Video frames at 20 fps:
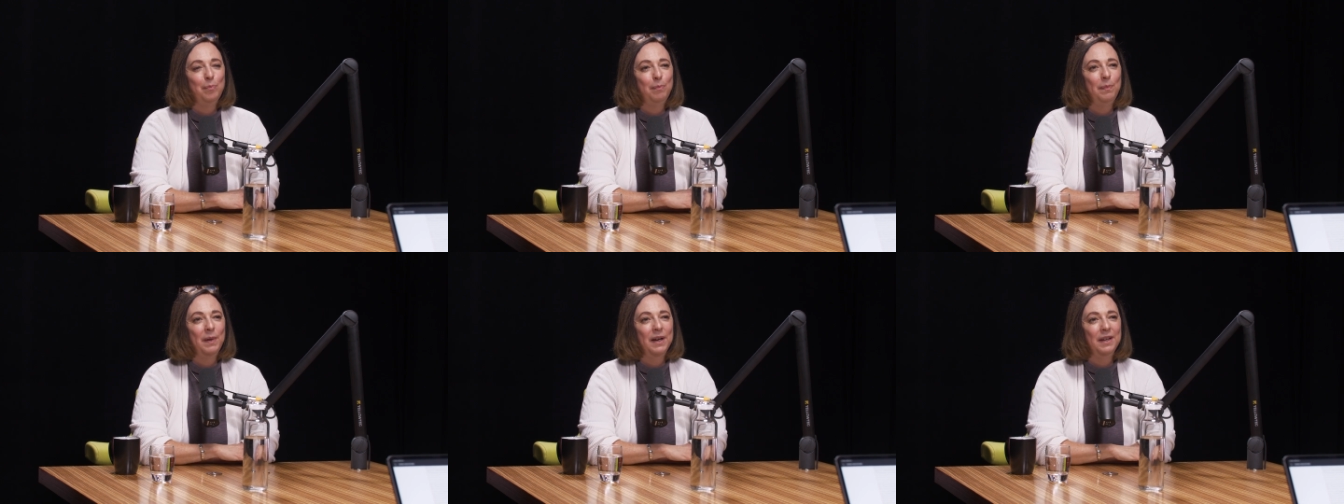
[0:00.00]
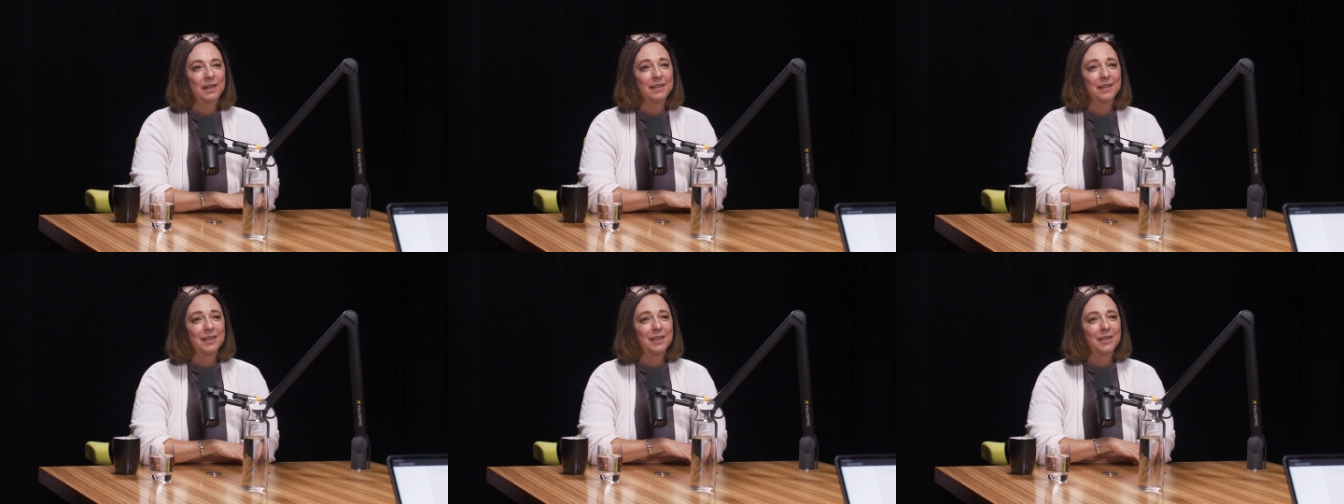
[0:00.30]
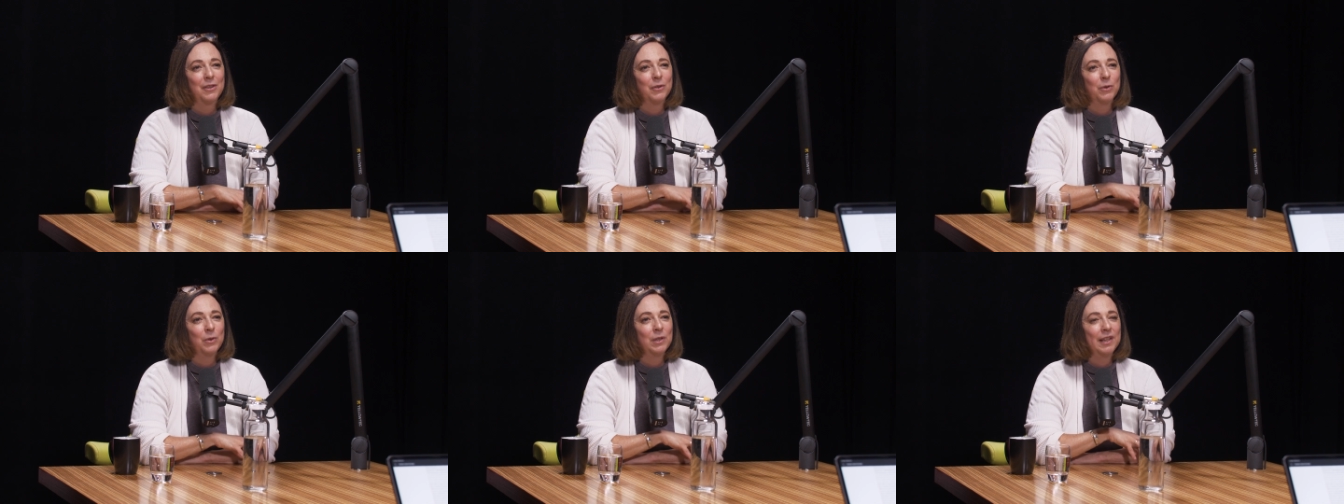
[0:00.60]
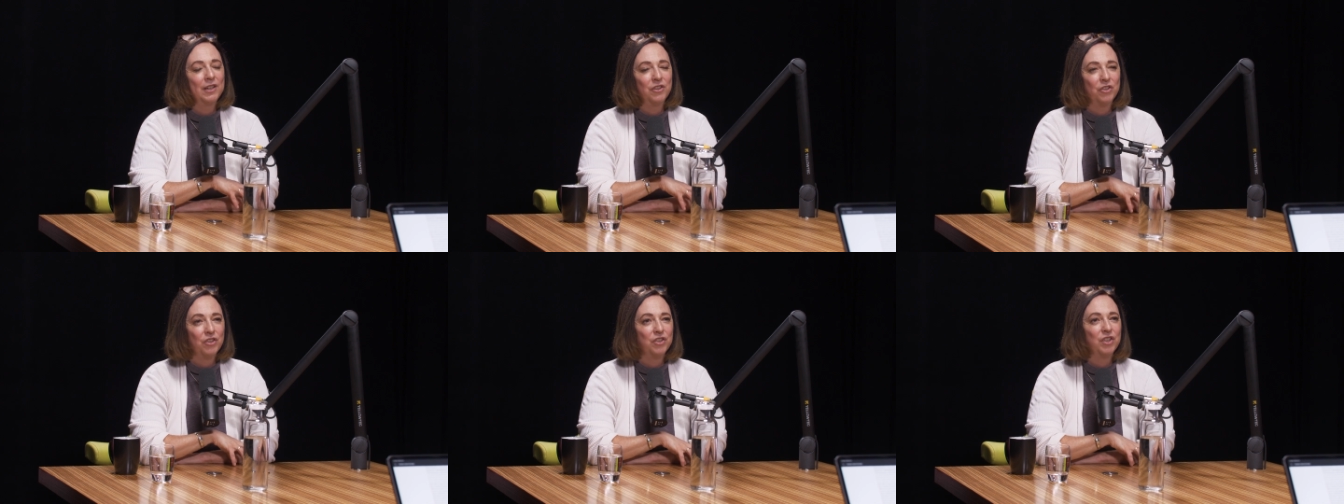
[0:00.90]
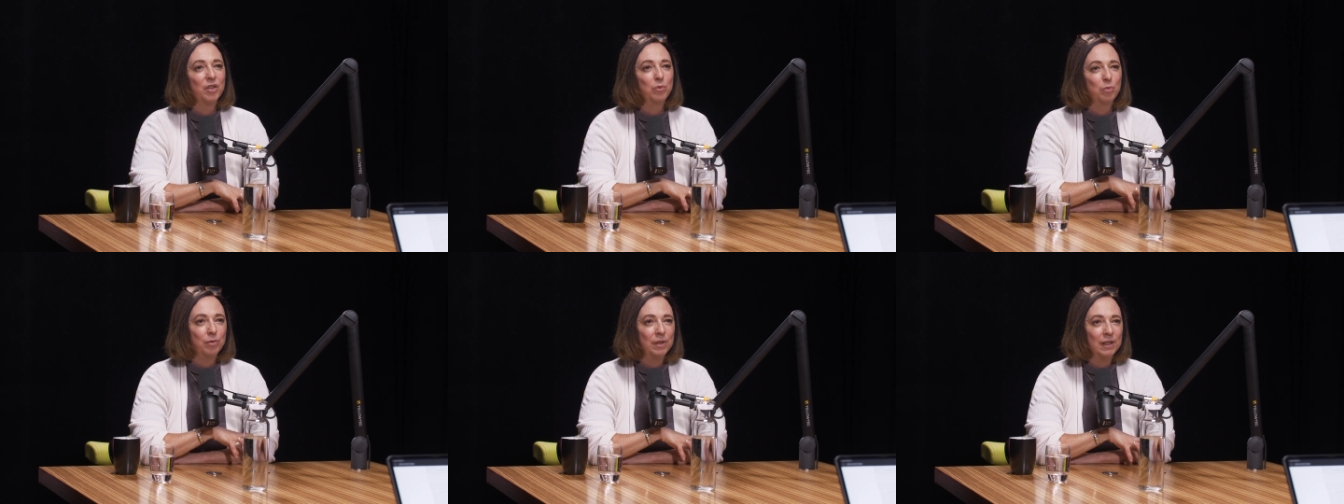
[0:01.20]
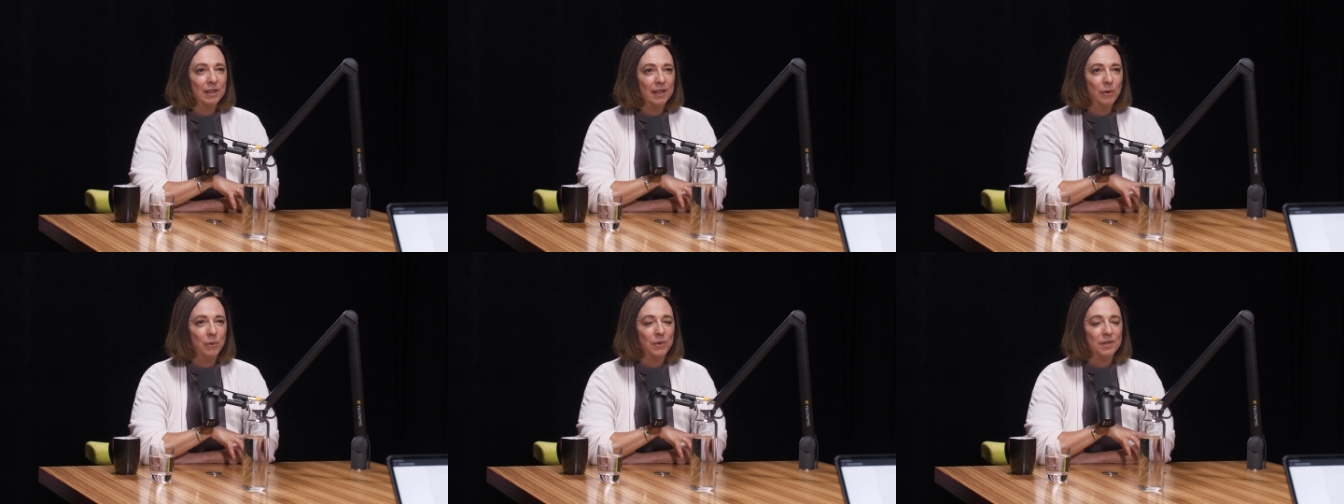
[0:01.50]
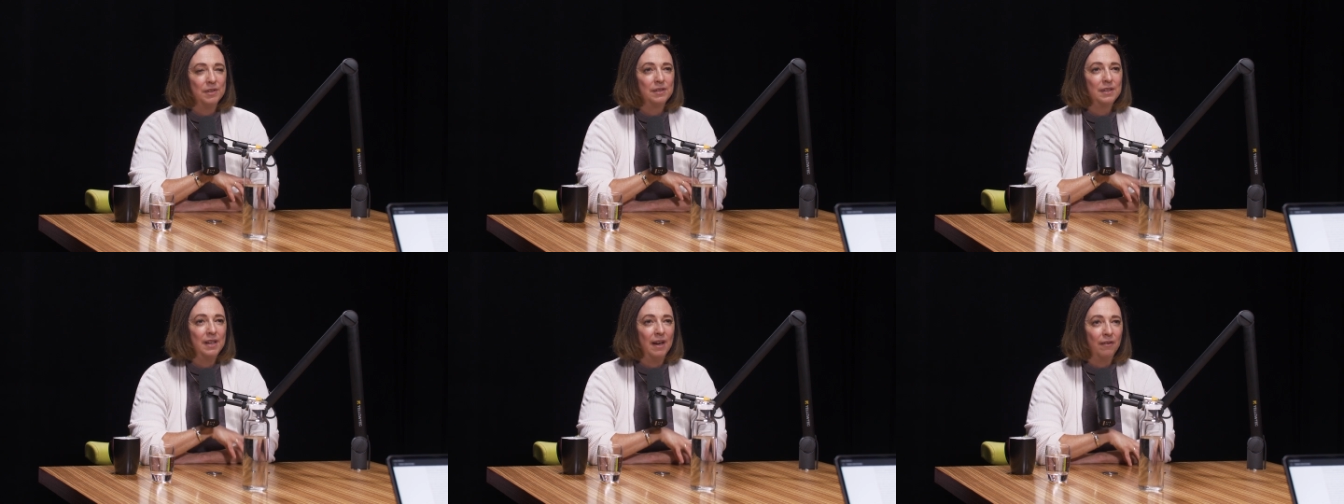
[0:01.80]
But the relationship really
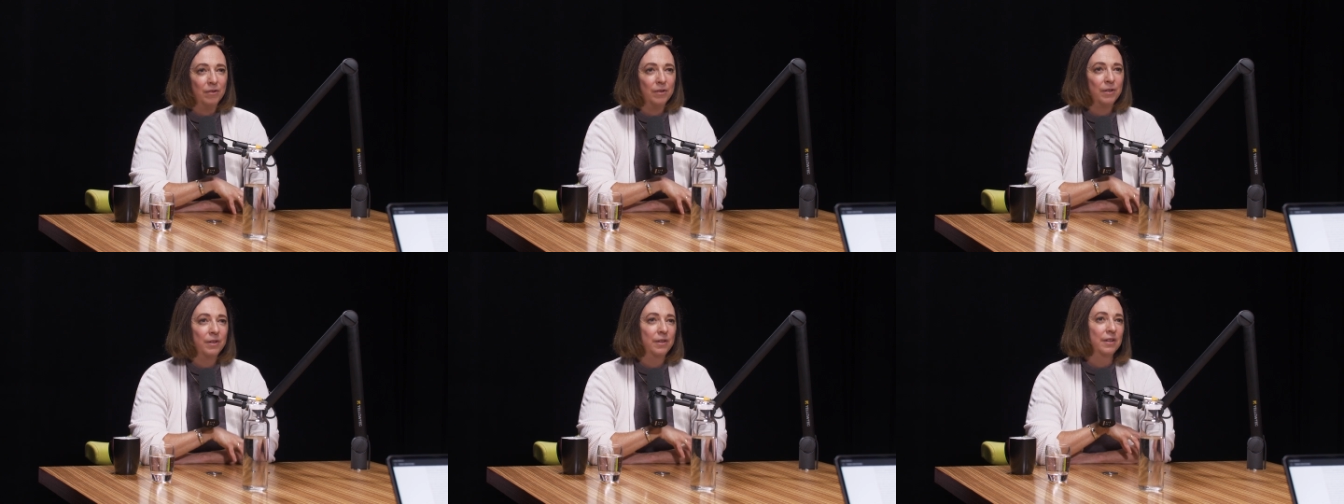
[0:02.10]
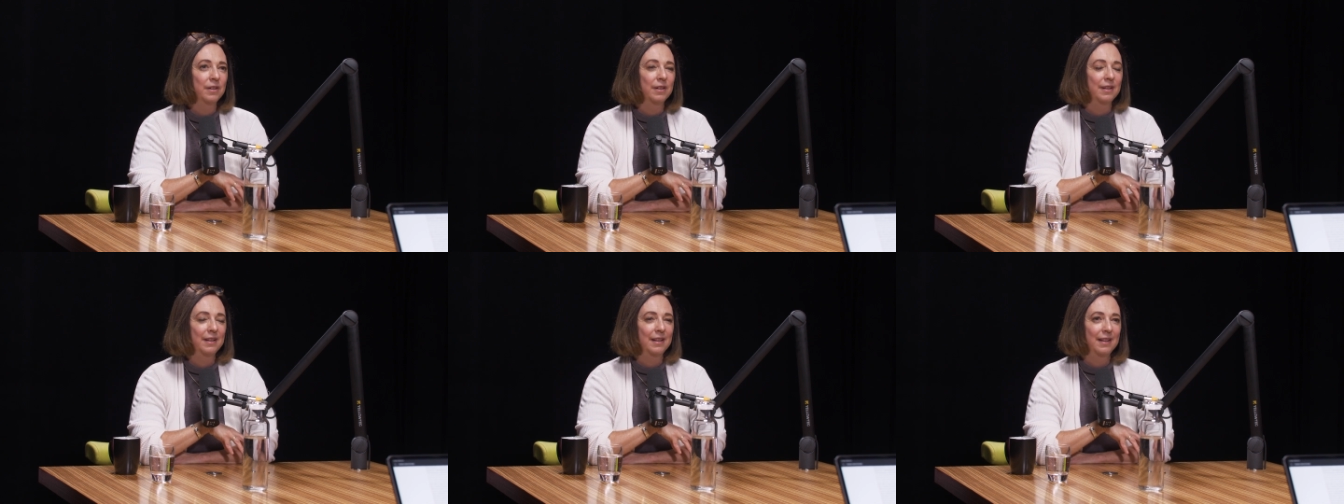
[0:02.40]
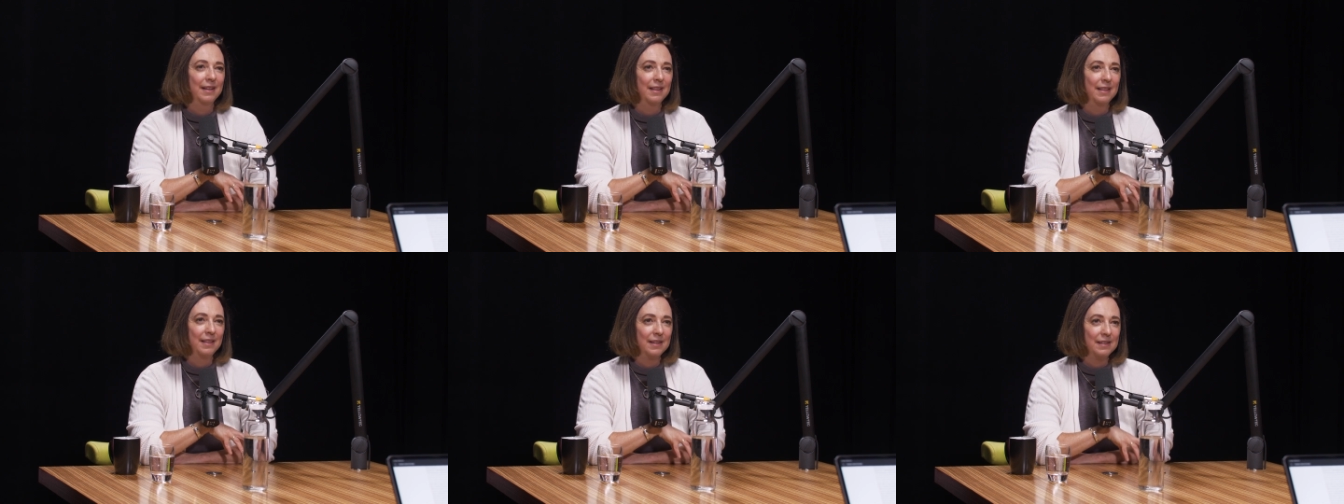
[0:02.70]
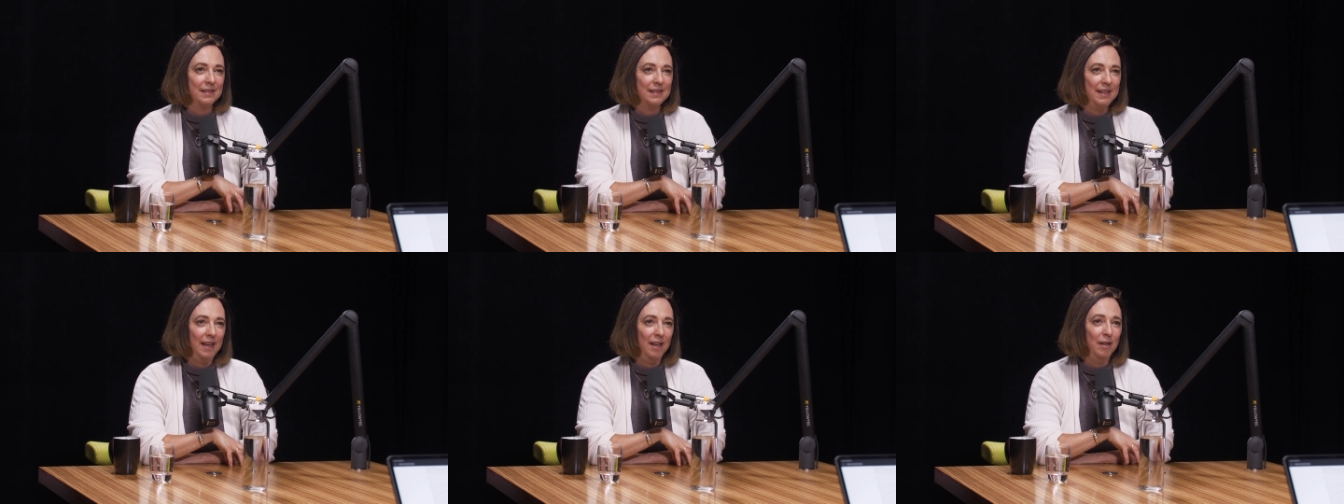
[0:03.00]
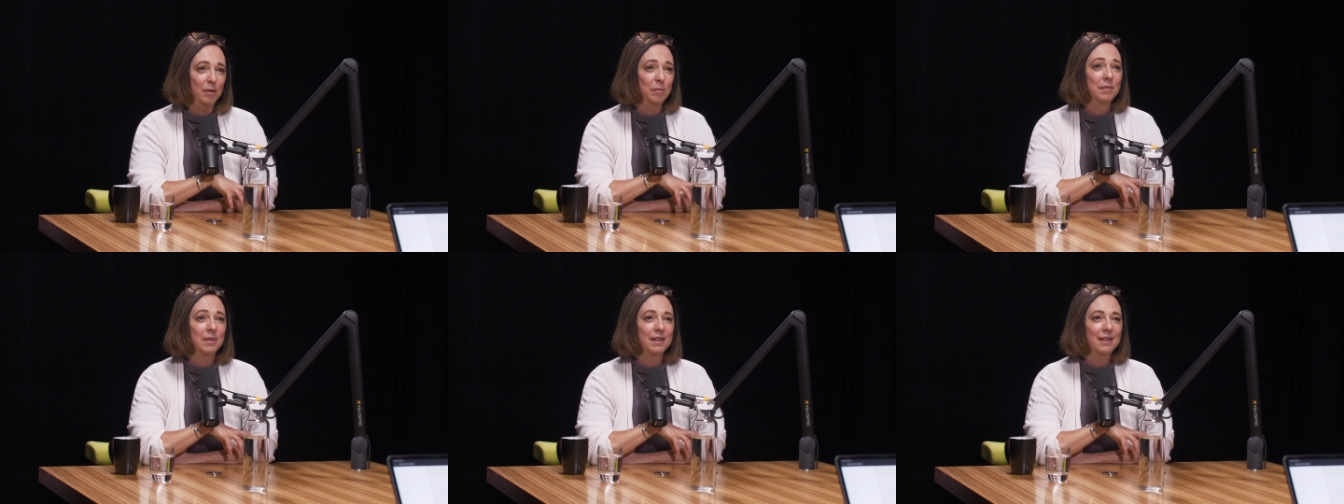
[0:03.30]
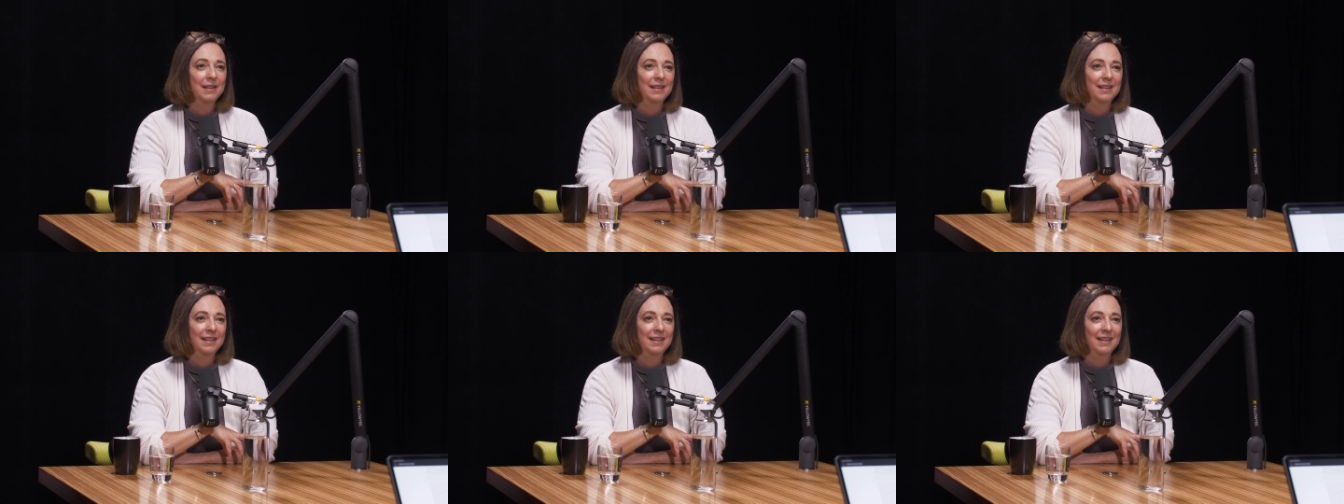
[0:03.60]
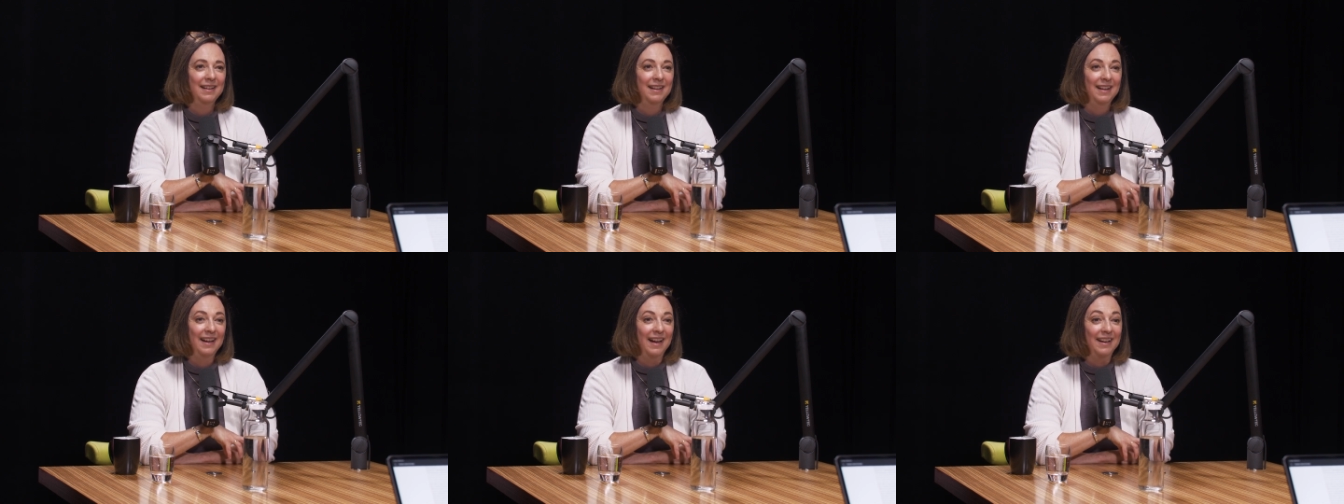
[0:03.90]
was never the same
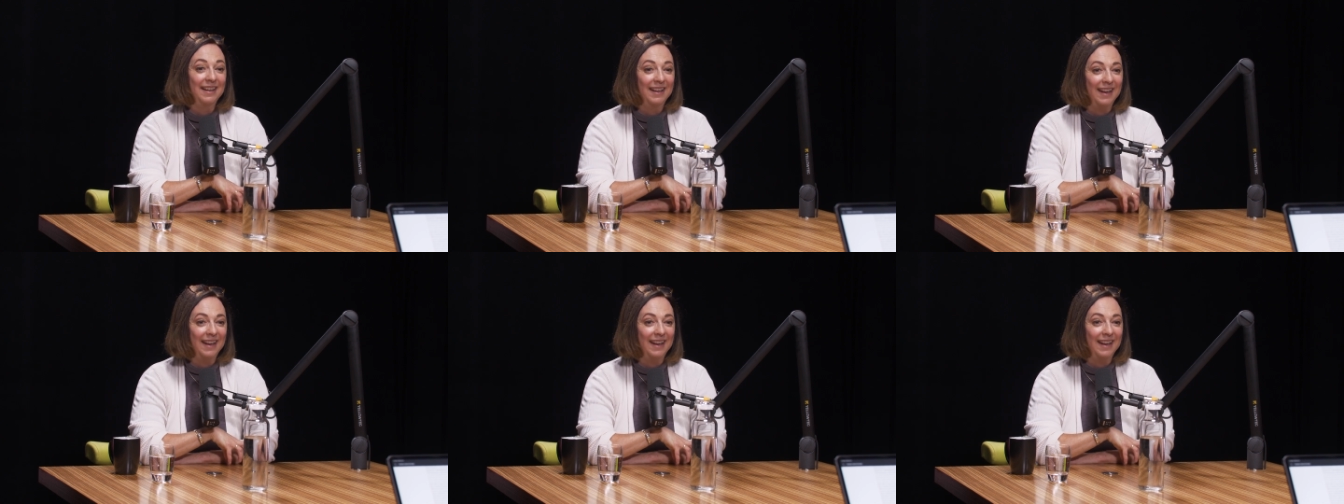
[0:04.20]
yeah.